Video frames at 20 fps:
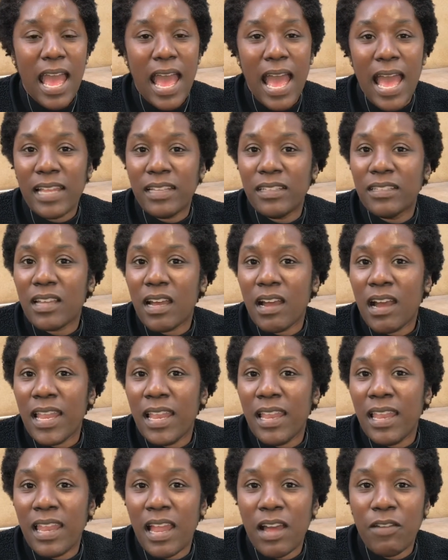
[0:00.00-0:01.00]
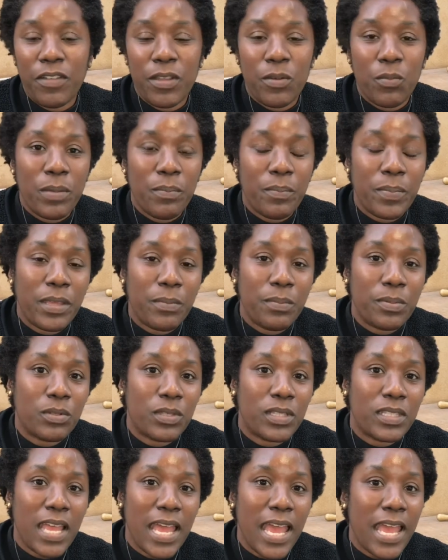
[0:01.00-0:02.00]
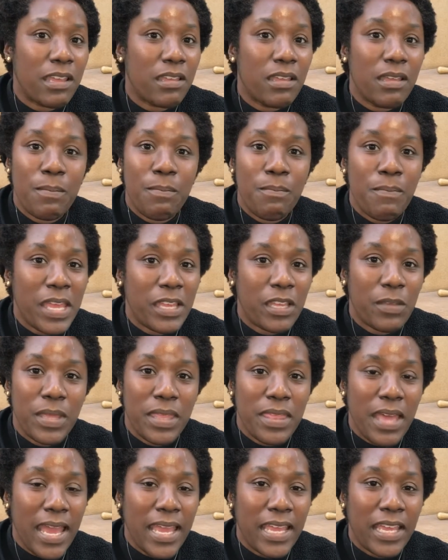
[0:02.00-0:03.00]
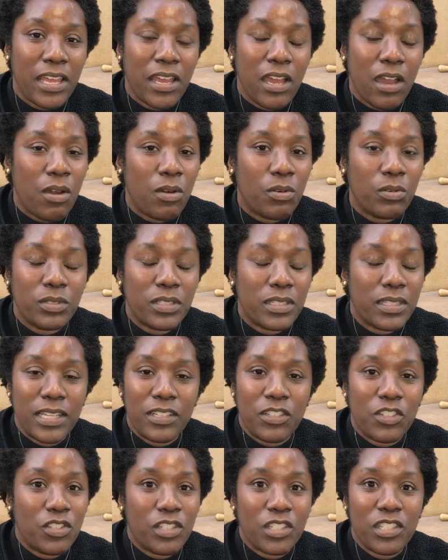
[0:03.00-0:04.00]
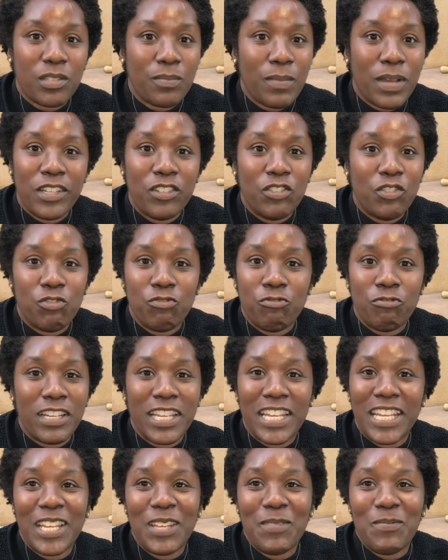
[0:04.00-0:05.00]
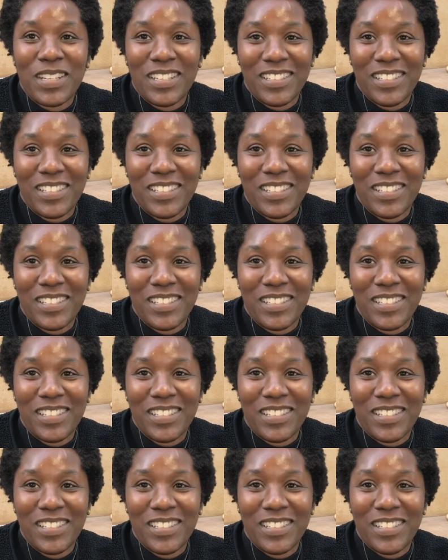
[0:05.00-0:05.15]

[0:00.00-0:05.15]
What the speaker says: And I love it when people say, make me that in gold. That's just my dream.